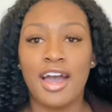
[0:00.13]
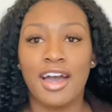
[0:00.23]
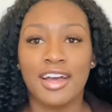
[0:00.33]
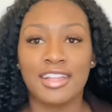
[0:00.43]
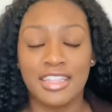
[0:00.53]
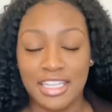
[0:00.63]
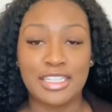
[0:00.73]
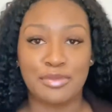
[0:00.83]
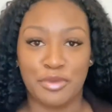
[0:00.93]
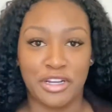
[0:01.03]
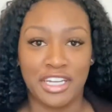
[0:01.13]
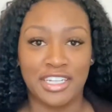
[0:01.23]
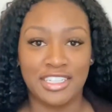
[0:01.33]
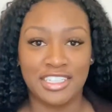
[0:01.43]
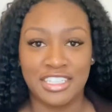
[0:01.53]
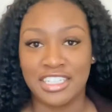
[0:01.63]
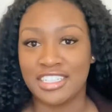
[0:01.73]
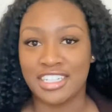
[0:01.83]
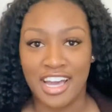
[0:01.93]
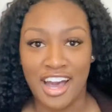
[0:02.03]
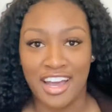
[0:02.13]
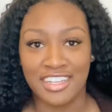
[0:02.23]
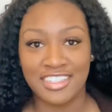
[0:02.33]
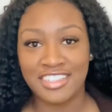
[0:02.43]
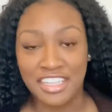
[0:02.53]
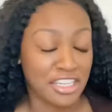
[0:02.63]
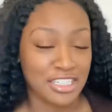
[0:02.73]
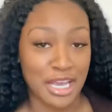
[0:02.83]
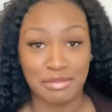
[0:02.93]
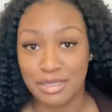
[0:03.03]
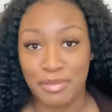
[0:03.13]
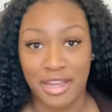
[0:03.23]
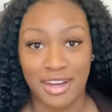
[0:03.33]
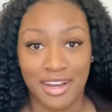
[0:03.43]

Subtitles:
This morning just got 10 times better.